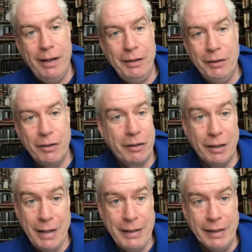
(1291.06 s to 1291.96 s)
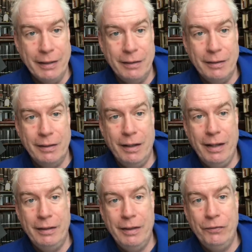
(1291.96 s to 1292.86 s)
you're not going to like it,
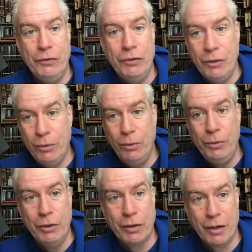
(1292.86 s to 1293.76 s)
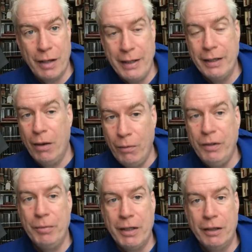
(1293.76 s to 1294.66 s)
and if you do, you're going to like it
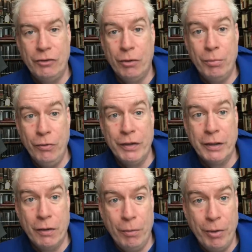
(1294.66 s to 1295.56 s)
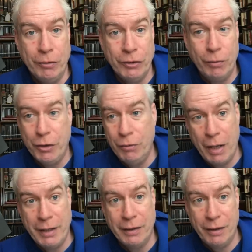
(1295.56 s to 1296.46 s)
only because you're moving the goalposts of what you
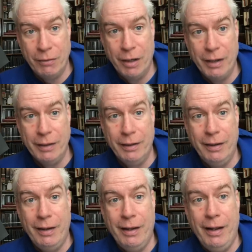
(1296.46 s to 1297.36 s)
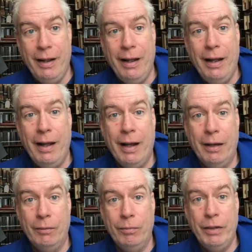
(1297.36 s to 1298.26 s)
like and don't like.
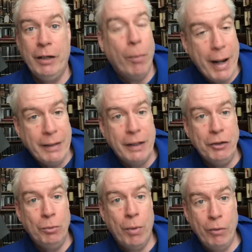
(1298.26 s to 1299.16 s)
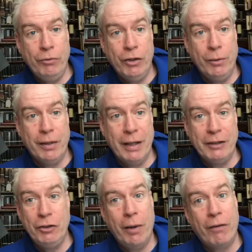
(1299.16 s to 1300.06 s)
Uh, in a way that you won't do
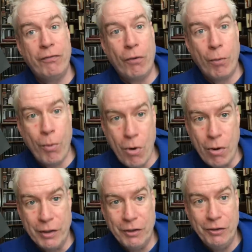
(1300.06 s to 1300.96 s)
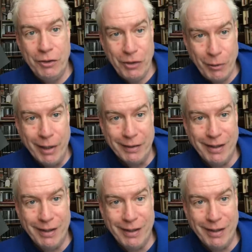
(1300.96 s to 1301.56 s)
unless you have forewarned to do it.